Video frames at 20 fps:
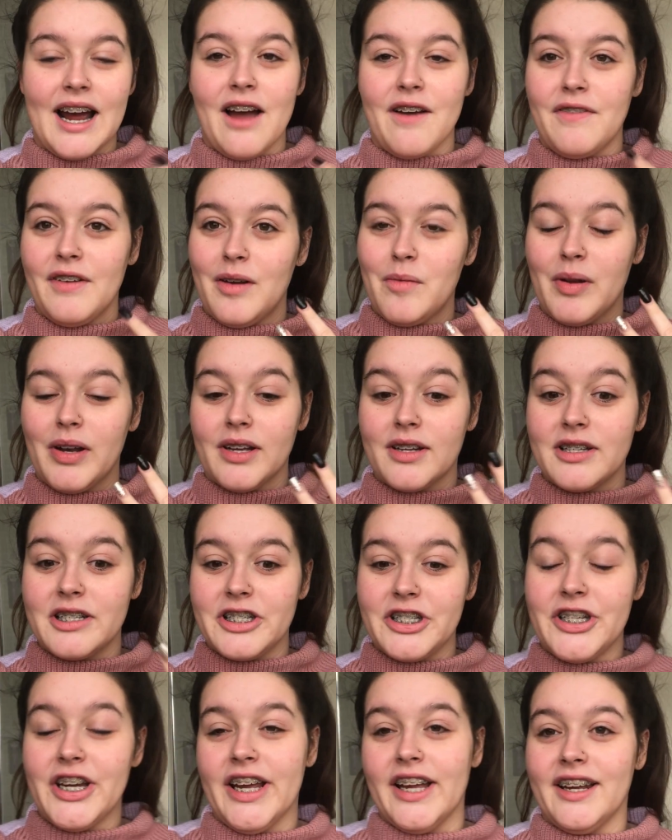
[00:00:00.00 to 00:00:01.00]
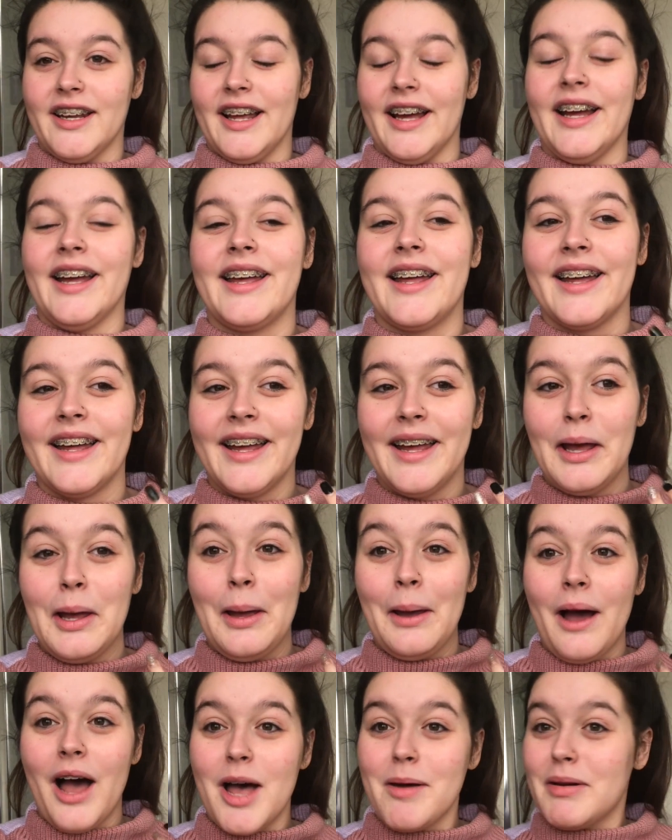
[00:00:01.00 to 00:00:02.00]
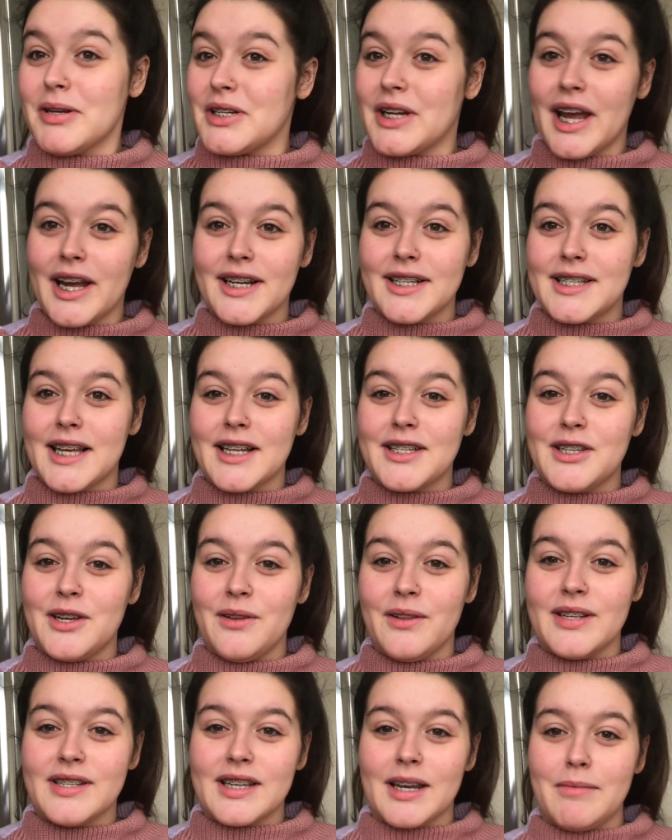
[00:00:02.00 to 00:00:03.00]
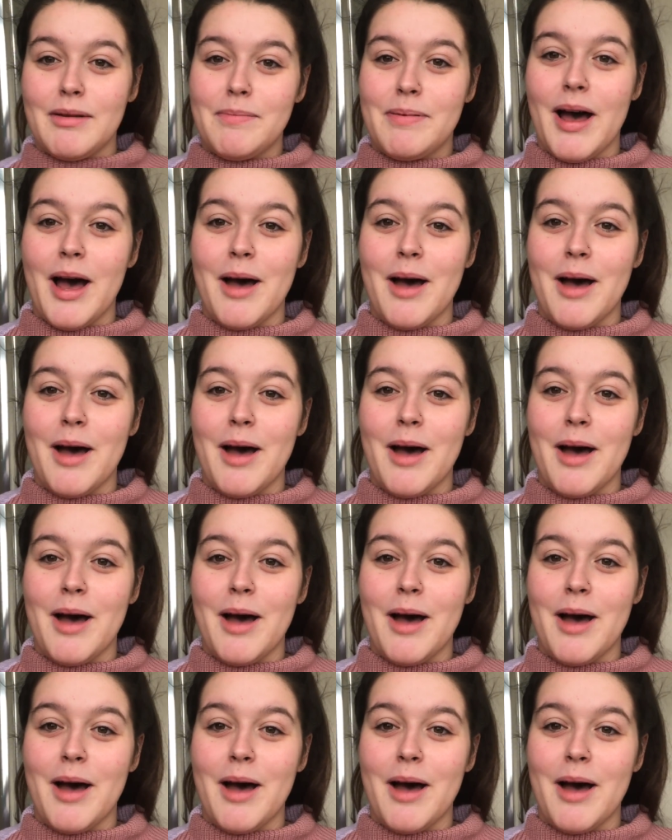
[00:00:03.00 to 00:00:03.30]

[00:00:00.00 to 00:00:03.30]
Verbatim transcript: I feel a bit like shit, like I'm actually getting a tattoo that's going to be